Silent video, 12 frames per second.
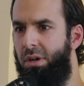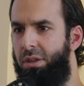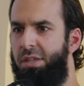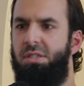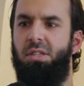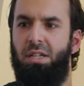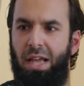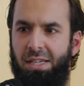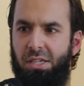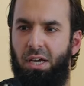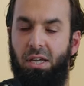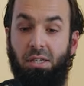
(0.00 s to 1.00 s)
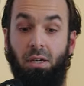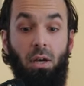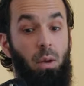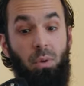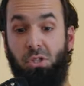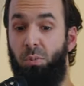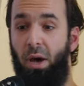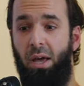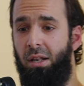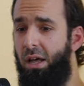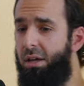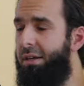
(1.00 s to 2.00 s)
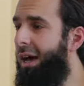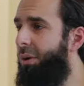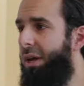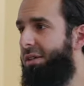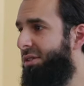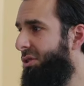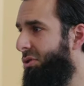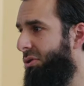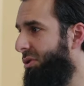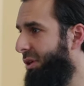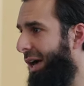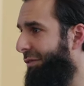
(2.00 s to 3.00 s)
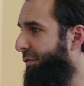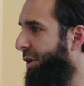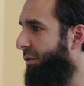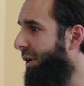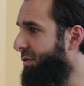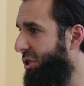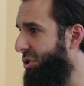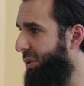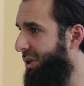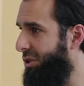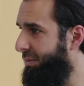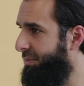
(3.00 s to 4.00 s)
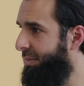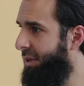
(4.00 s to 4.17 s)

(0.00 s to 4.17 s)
This is the classic idea. But subhanAllah, nowadays sisters have a very rough situation